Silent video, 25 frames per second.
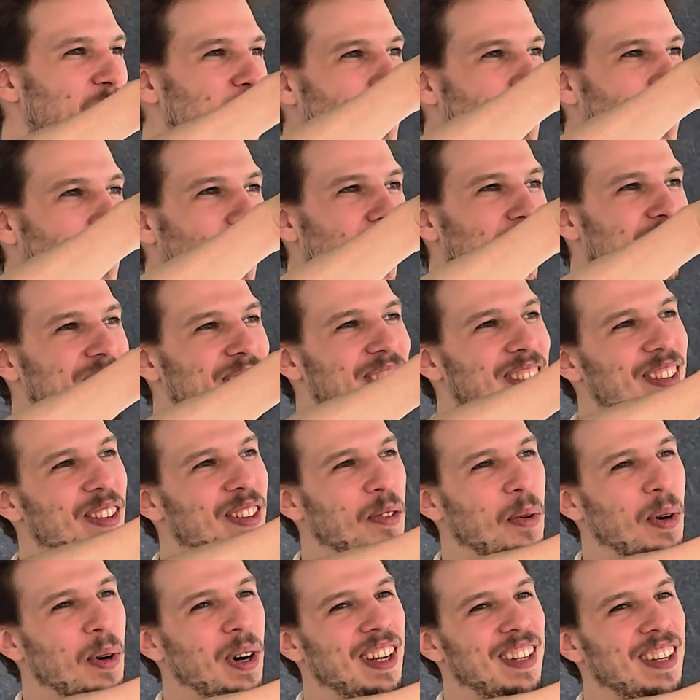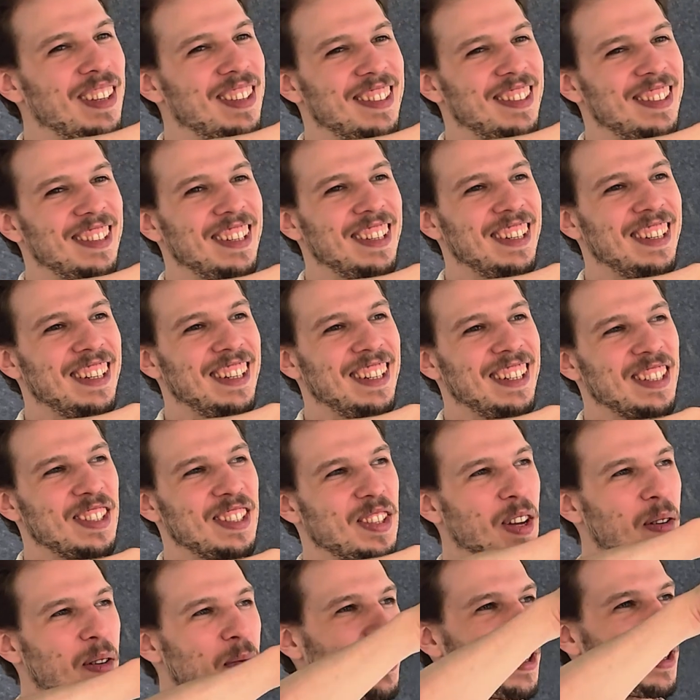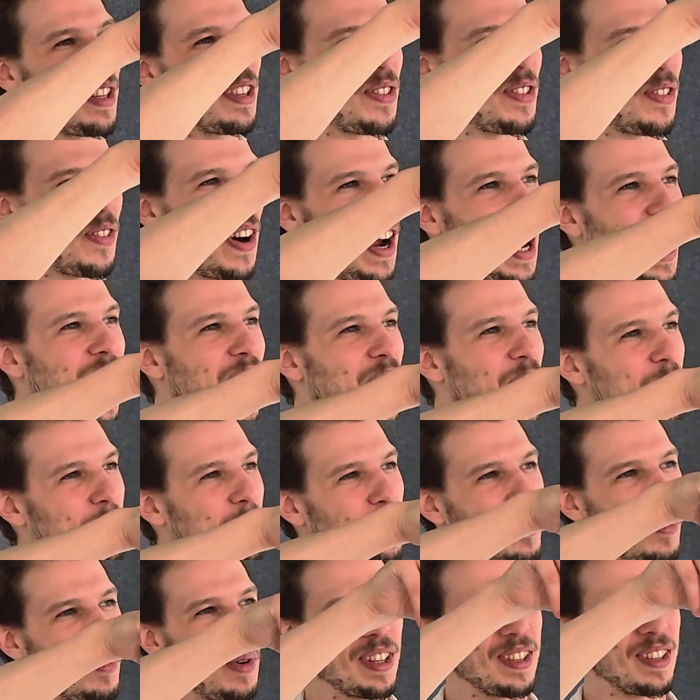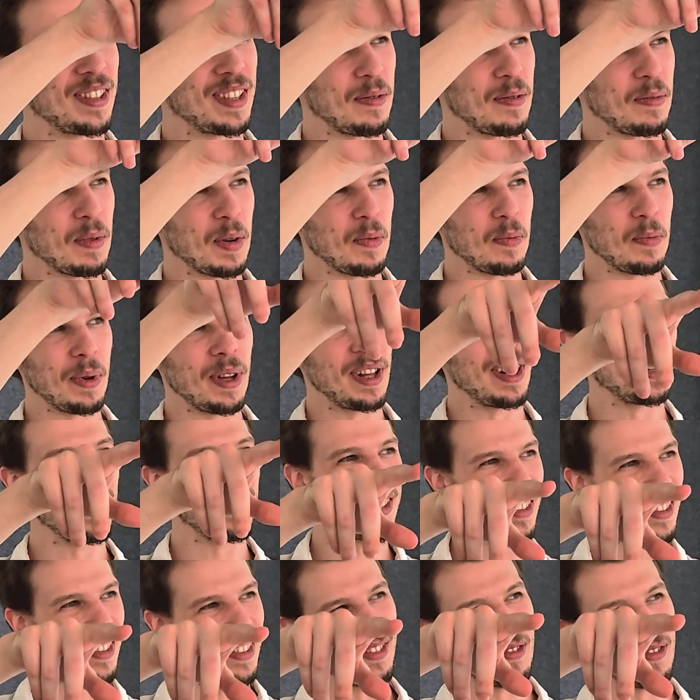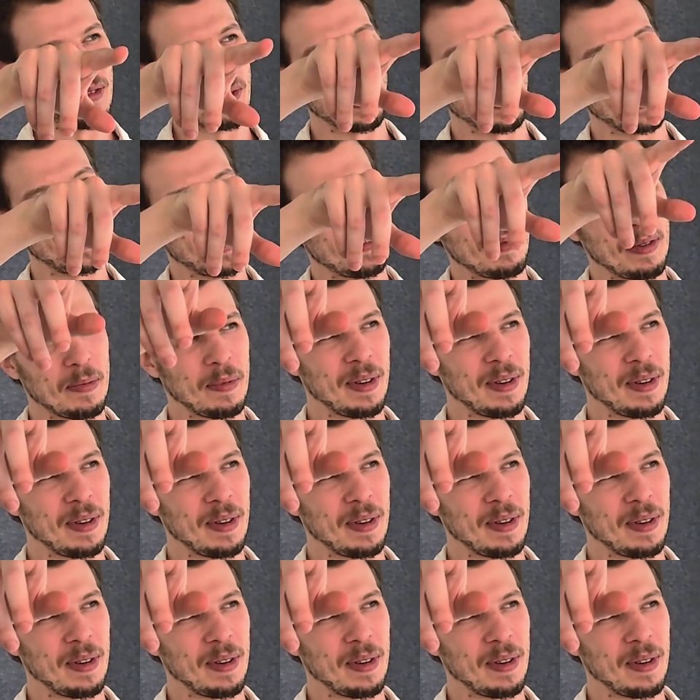what someone described, what someone built, what someone